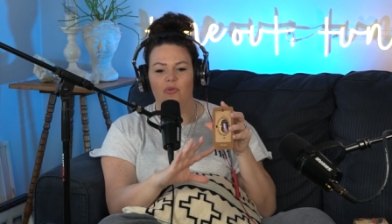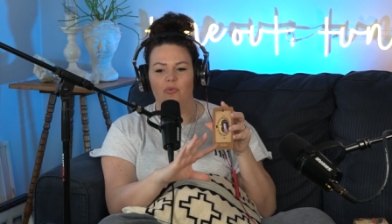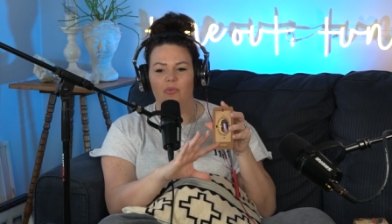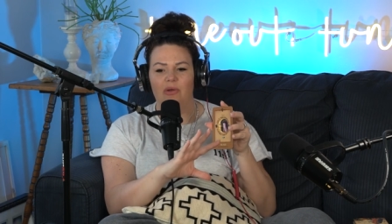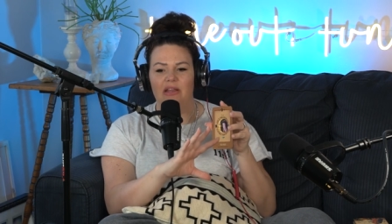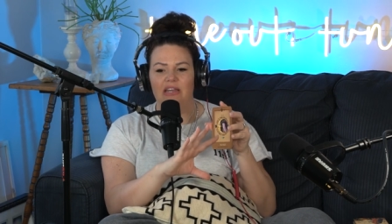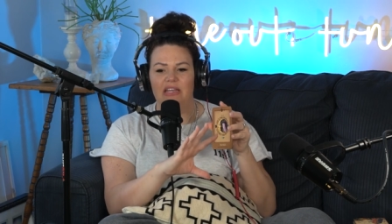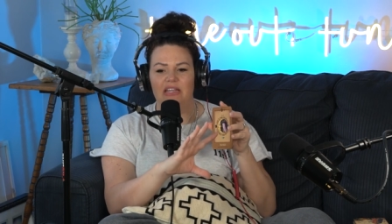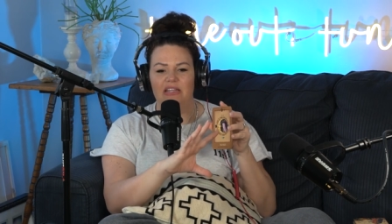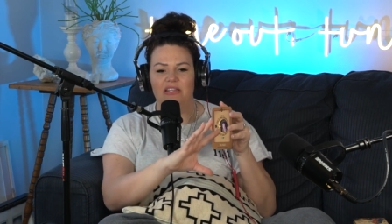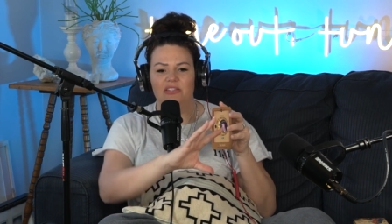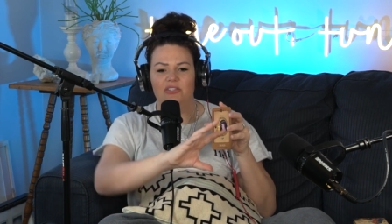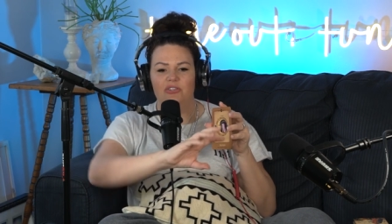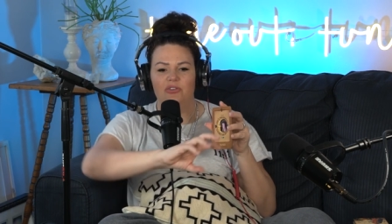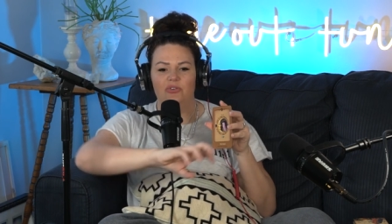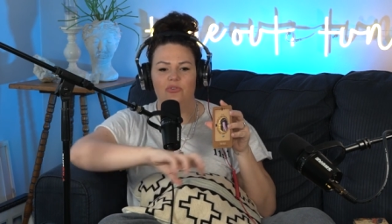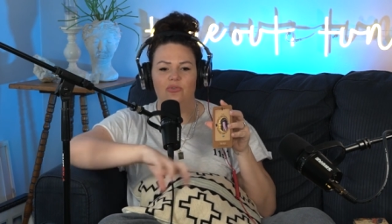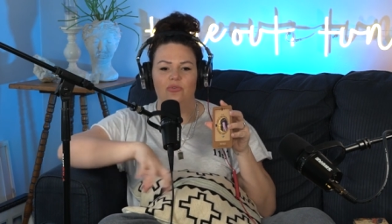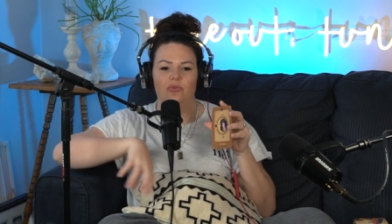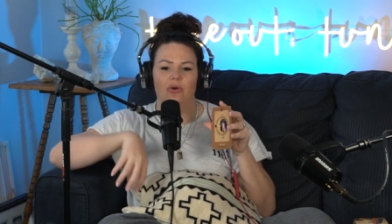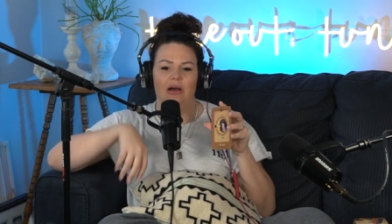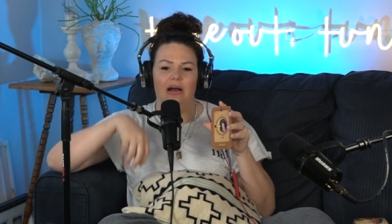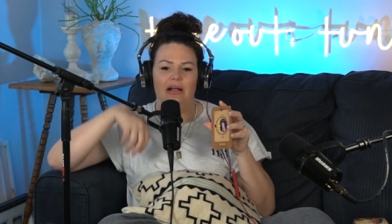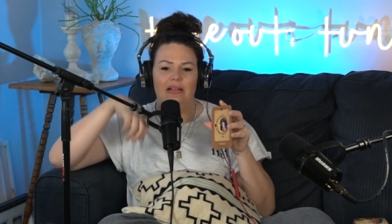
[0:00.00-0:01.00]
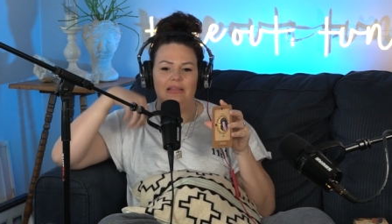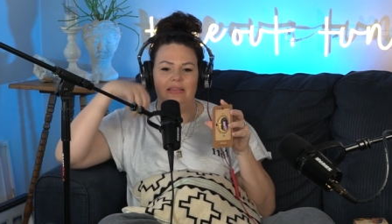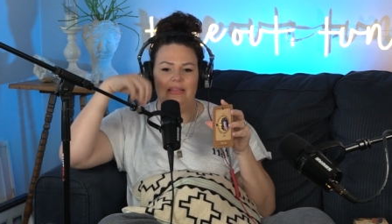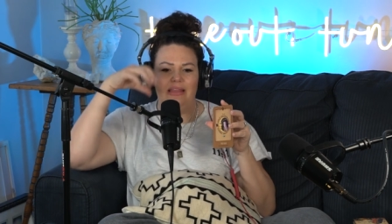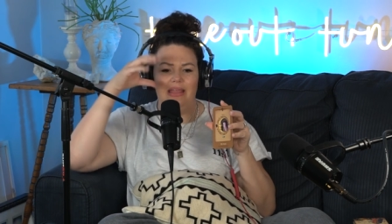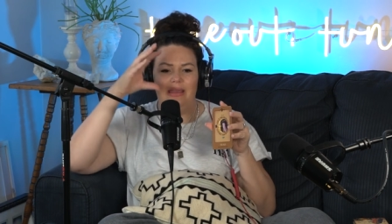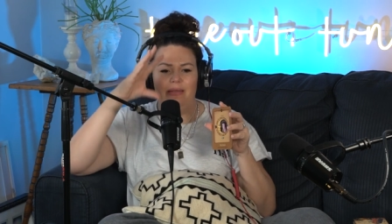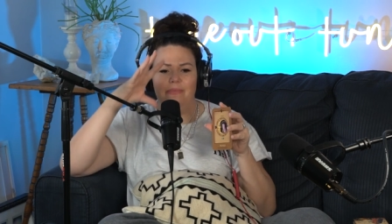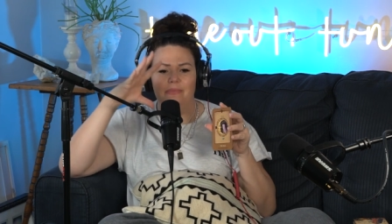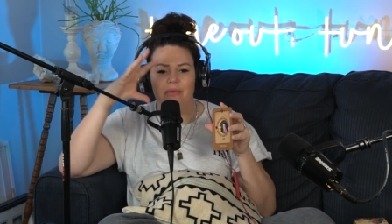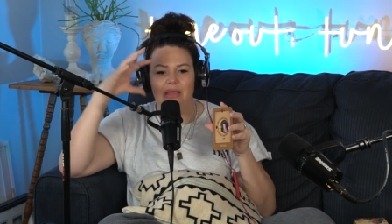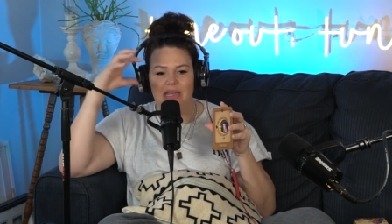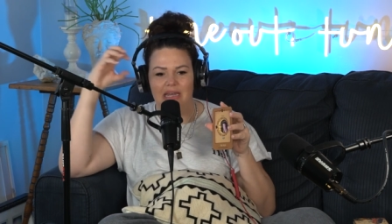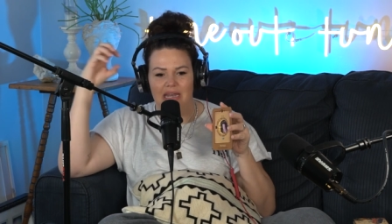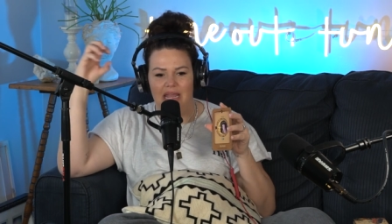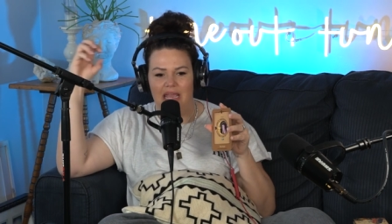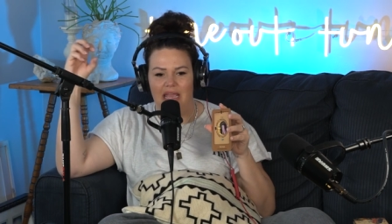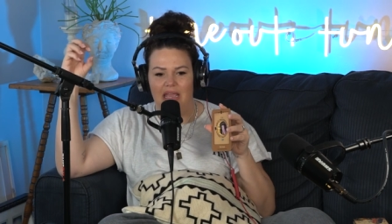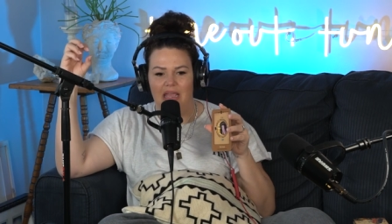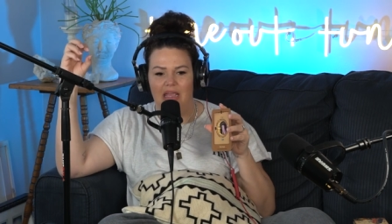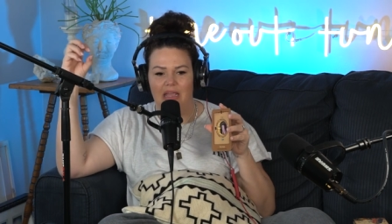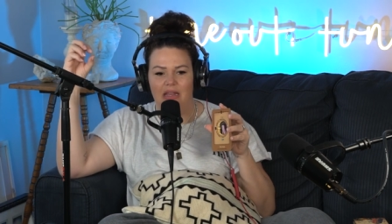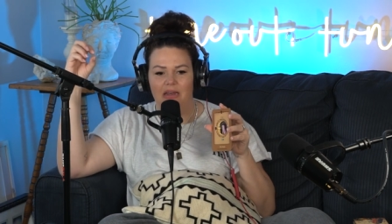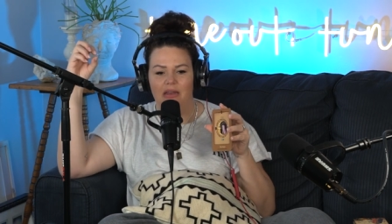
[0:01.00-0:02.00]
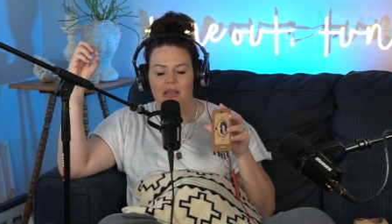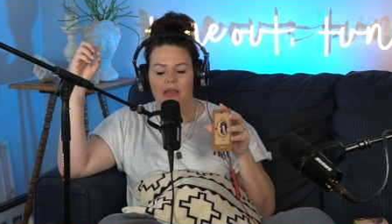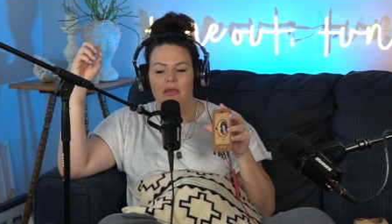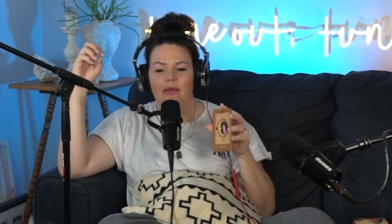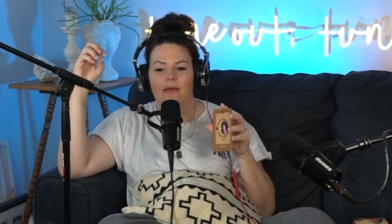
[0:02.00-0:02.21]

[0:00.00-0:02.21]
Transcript: we need to eliminate